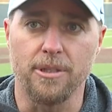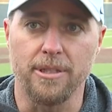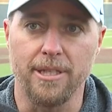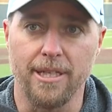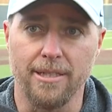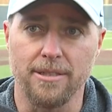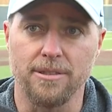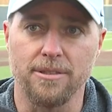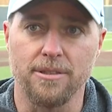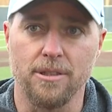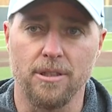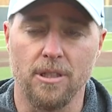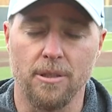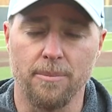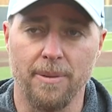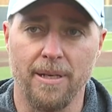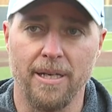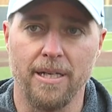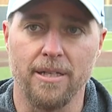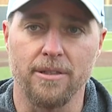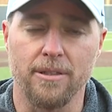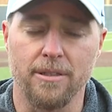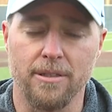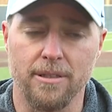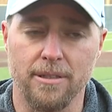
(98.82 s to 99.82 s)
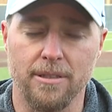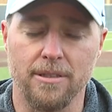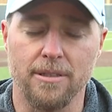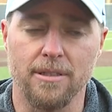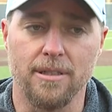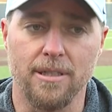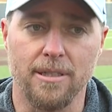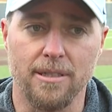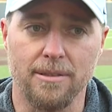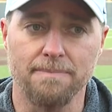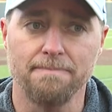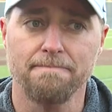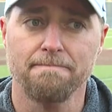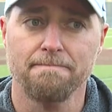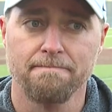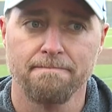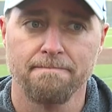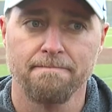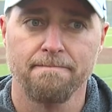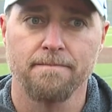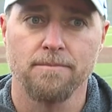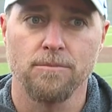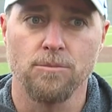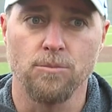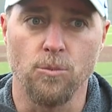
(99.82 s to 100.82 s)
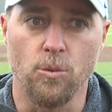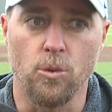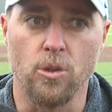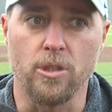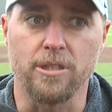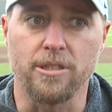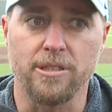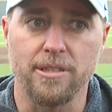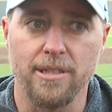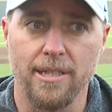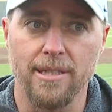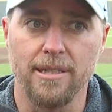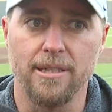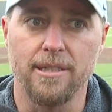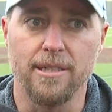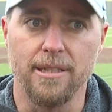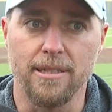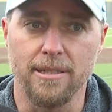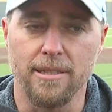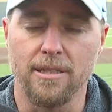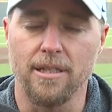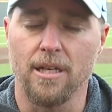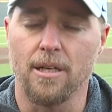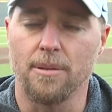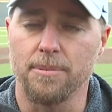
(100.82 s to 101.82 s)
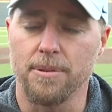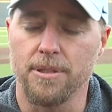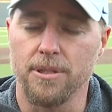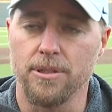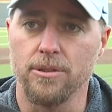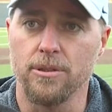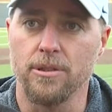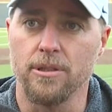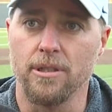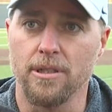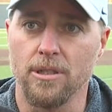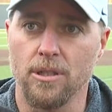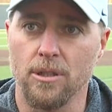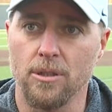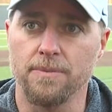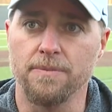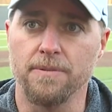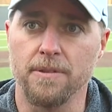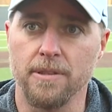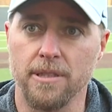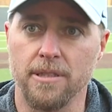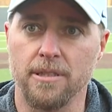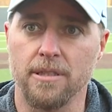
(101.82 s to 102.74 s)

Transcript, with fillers: taste in our mouth, and uh, we're excited to get the opportunity, hopefully,